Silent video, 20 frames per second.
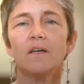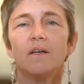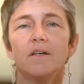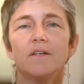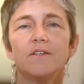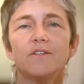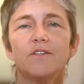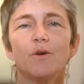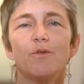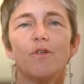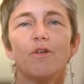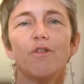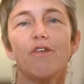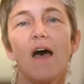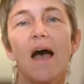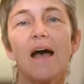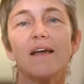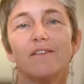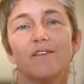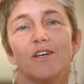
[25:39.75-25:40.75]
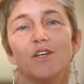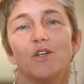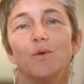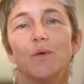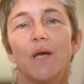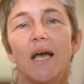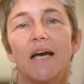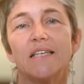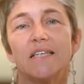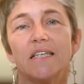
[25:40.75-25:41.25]
So the that you
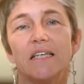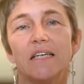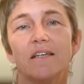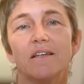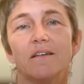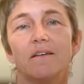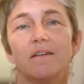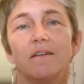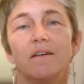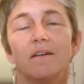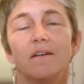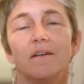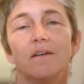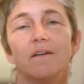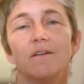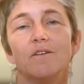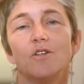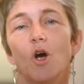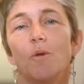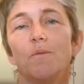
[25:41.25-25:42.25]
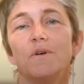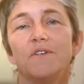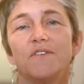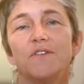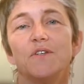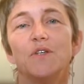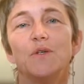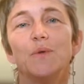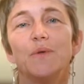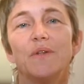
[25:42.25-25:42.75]
get in Thomas
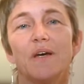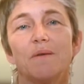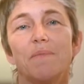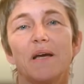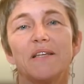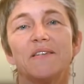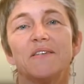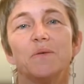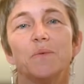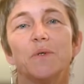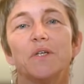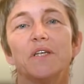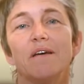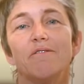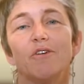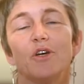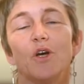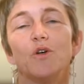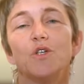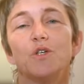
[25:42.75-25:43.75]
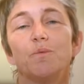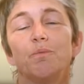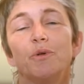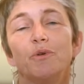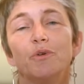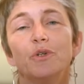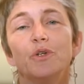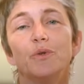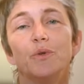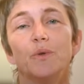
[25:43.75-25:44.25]
knew that Betsy would never go to
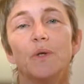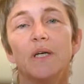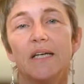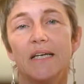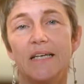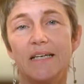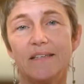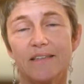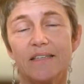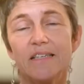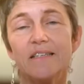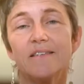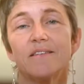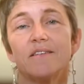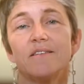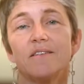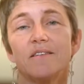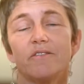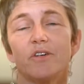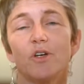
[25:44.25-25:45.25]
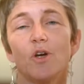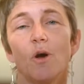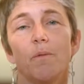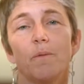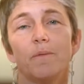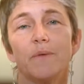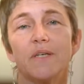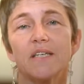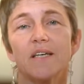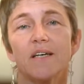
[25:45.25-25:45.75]
Peru is an instance of a
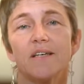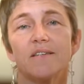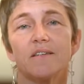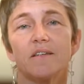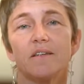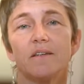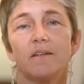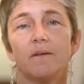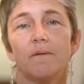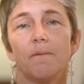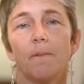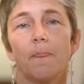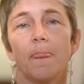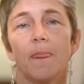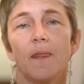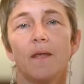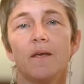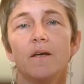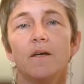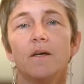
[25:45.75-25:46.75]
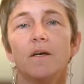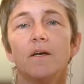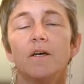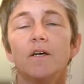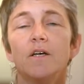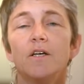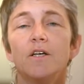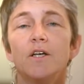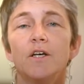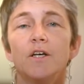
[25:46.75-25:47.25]
complementizer.
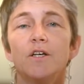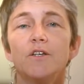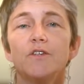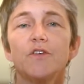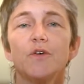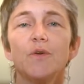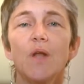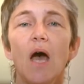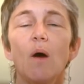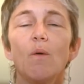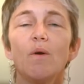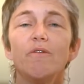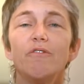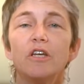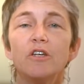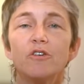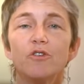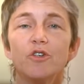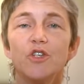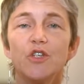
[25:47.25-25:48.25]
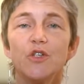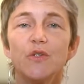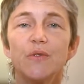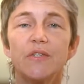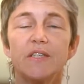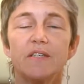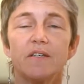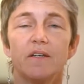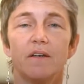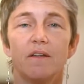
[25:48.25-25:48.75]
So now we've
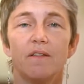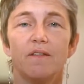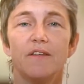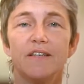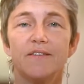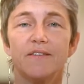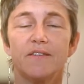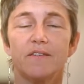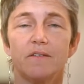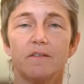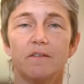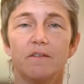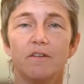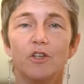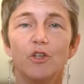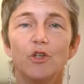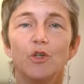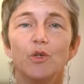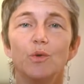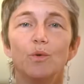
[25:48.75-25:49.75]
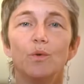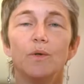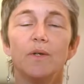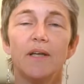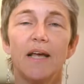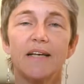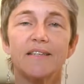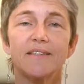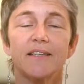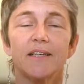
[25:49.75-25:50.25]
introduced this new
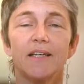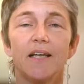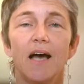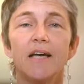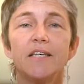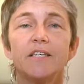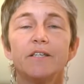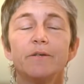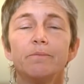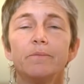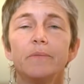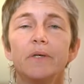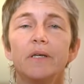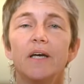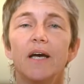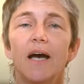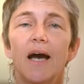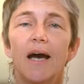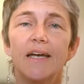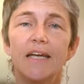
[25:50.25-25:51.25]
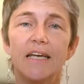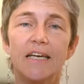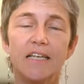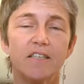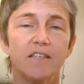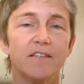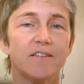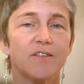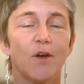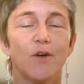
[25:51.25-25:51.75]
lexical item, and it
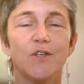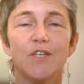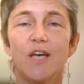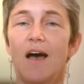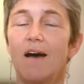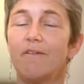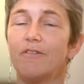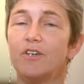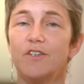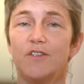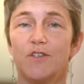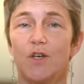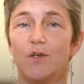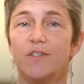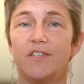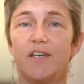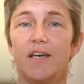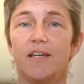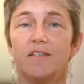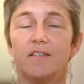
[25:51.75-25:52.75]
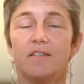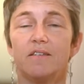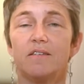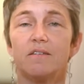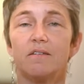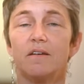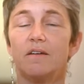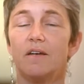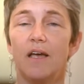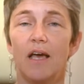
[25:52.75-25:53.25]
is going to have an associated
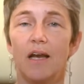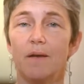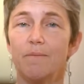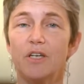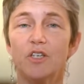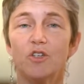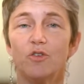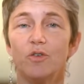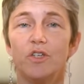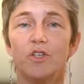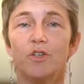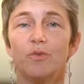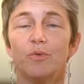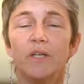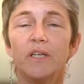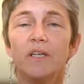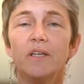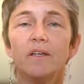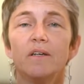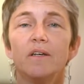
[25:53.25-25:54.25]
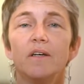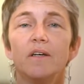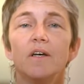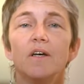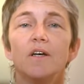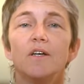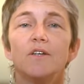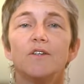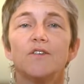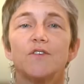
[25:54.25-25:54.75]
elementary tree.
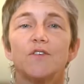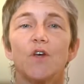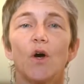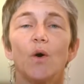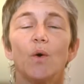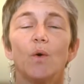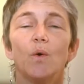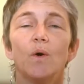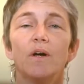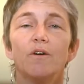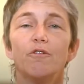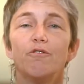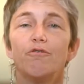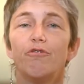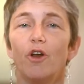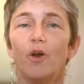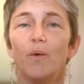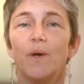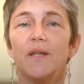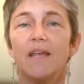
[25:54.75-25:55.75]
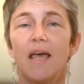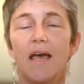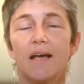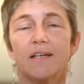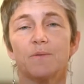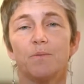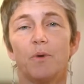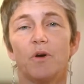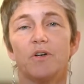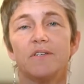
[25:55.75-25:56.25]
So following the
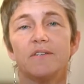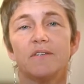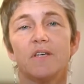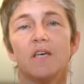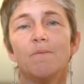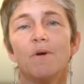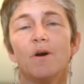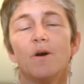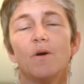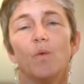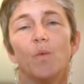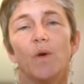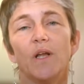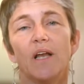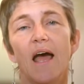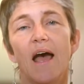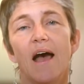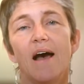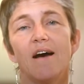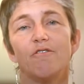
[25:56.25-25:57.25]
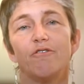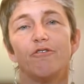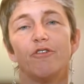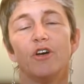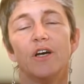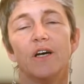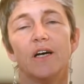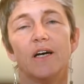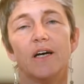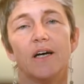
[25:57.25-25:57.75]
X-bar schema, we'll have
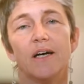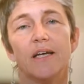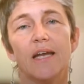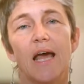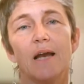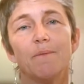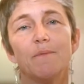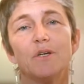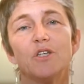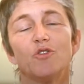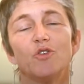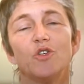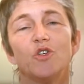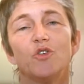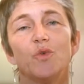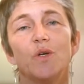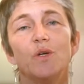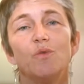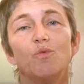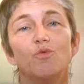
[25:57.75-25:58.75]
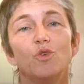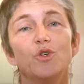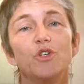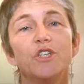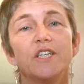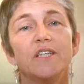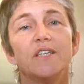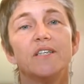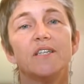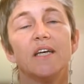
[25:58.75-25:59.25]
an elementary tree
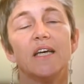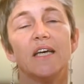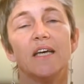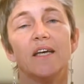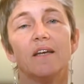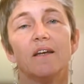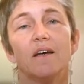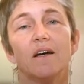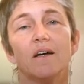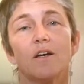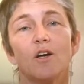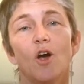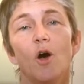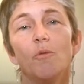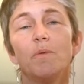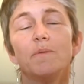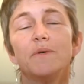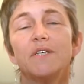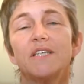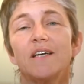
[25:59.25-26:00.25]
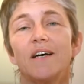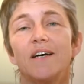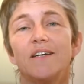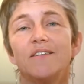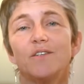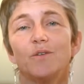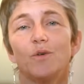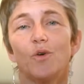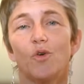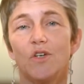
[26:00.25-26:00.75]
rooted in a complementizer
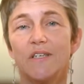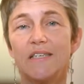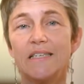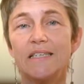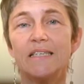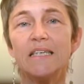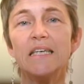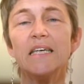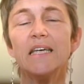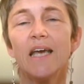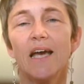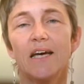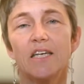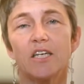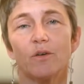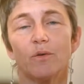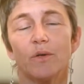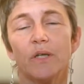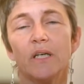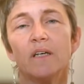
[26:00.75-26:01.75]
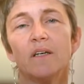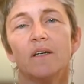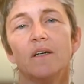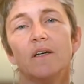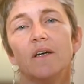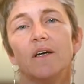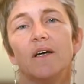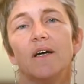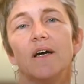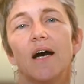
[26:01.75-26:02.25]
or a C category,
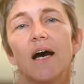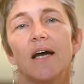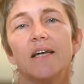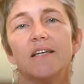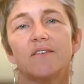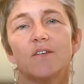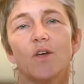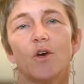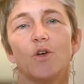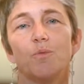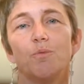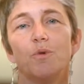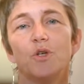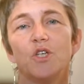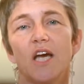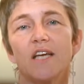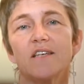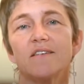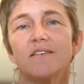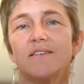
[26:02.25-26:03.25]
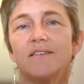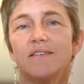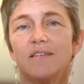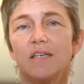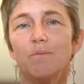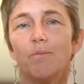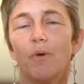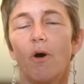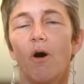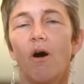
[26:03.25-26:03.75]
and it's going to project a
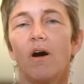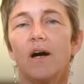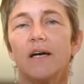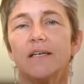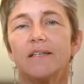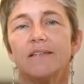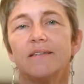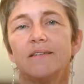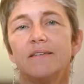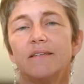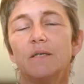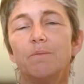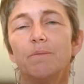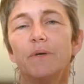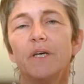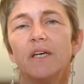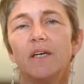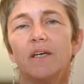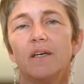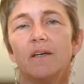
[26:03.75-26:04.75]
C-bar and a CP.